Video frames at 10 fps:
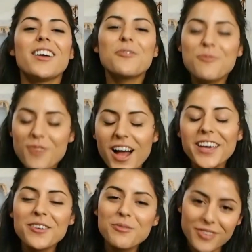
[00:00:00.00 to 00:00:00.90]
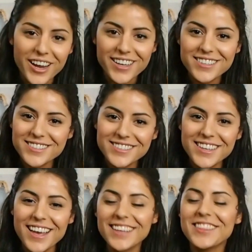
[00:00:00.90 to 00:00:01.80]
Ryan Wright,
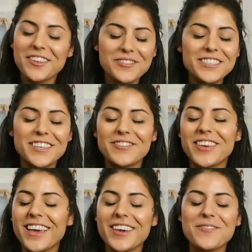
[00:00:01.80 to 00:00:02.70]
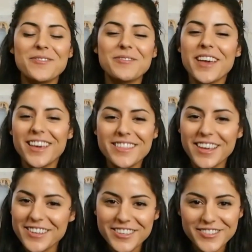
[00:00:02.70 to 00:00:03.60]
I'd love to give a
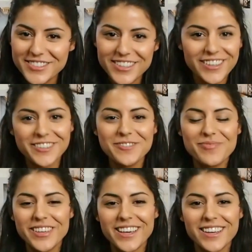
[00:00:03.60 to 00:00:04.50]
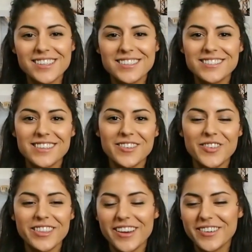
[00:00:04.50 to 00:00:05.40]
thank you to you, because
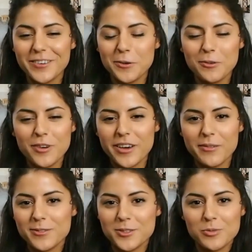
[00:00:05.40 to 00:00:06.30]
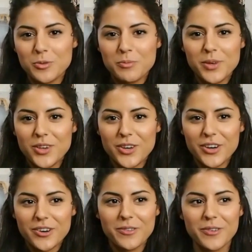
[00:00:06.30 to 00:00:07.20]
without you I just wouldn't be
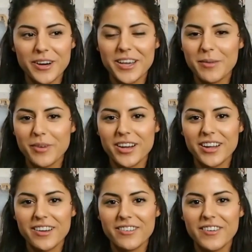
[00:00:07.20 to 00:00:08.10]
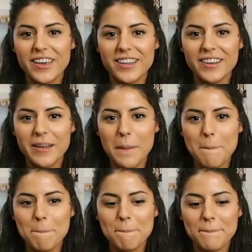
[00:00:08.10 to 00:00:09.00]
here where I am right now, and
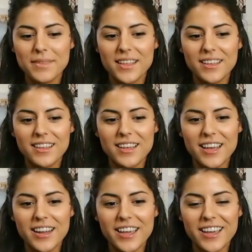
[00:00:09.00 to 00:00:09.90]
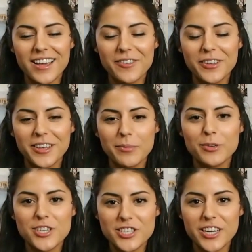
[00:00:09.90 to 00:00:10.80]
I really
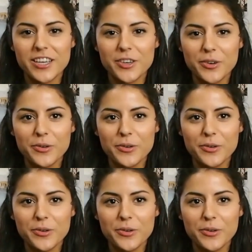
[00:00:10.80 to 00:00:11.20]
appreciate you